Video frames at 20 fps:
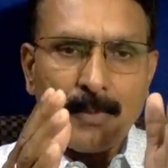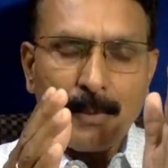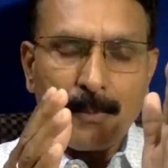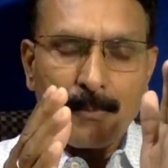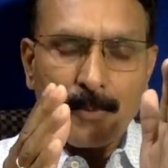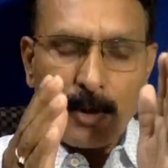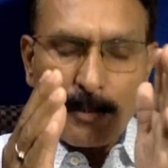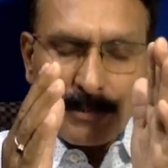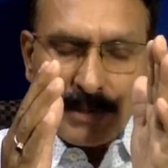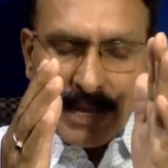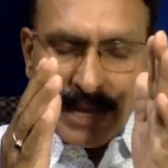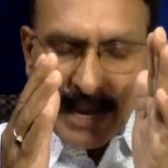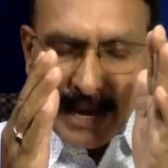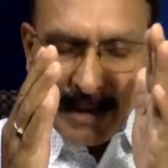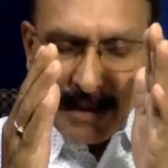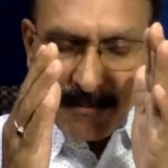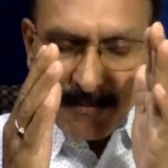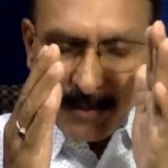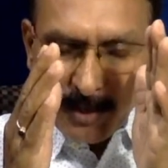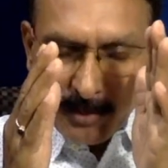From
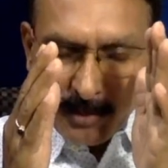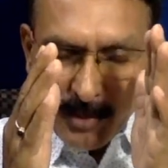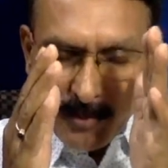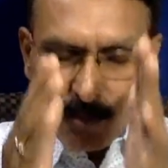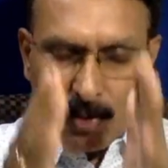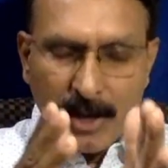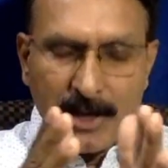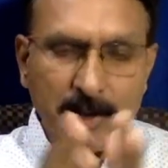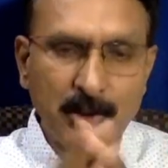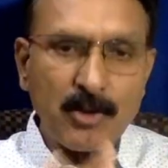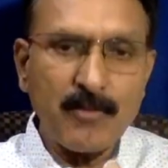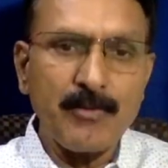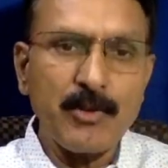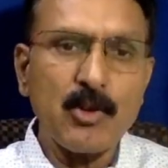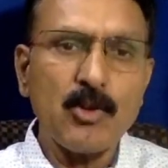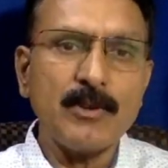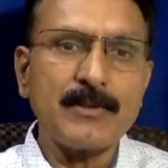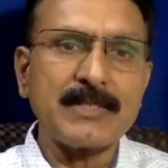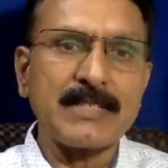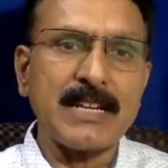the point of
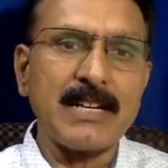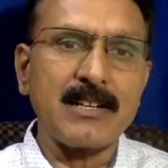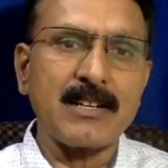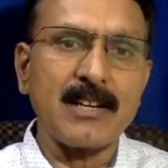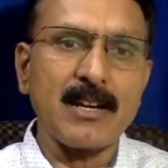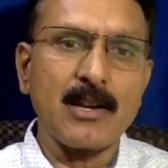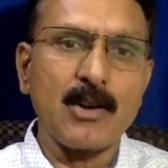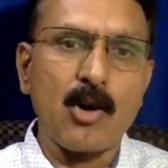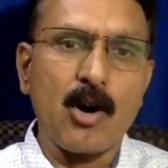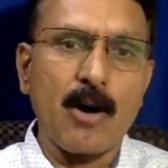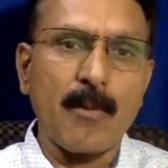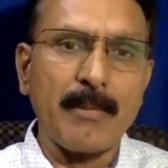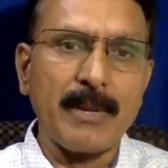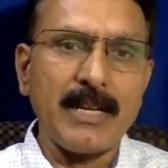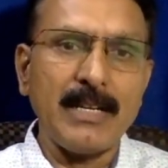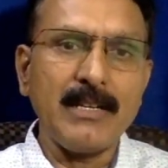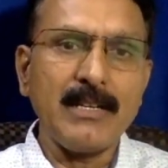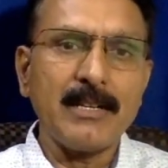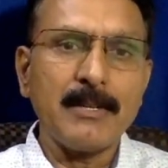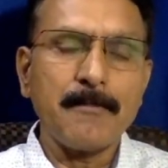view of central
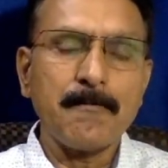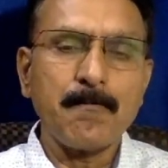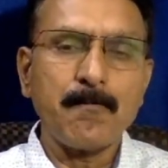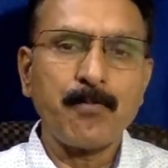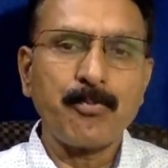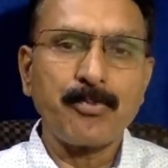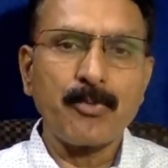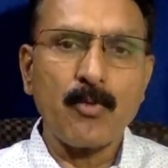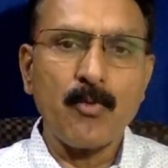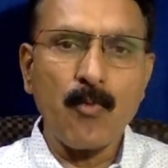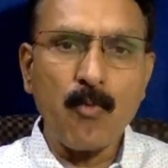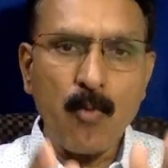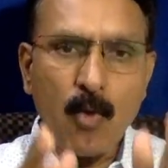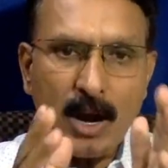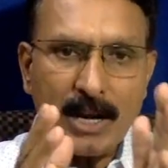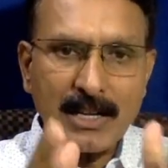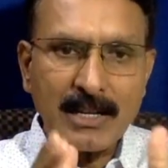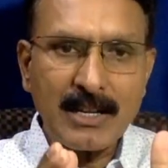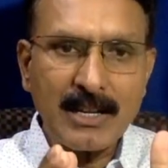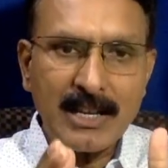government,
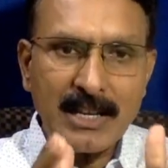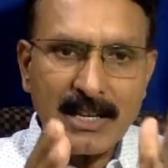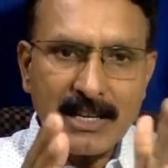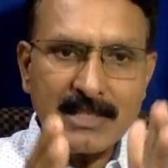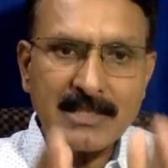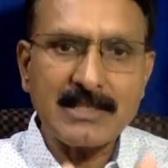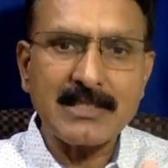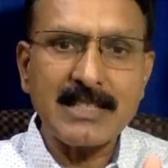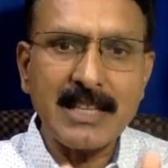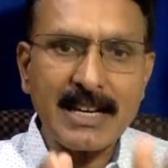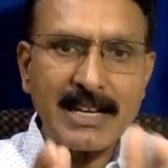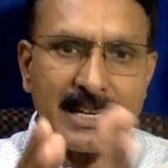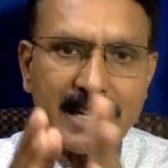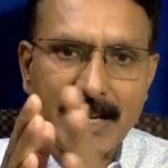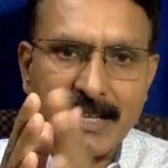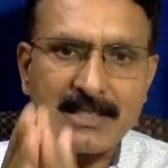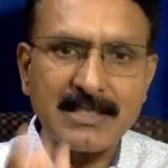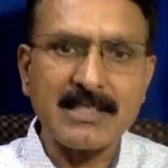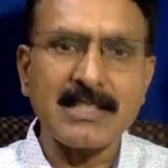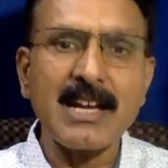what is the
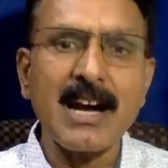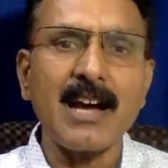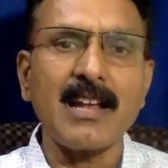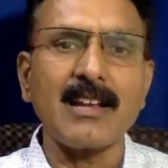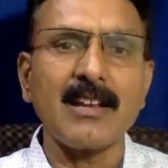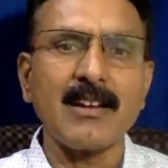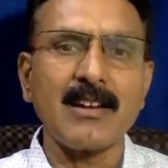rationale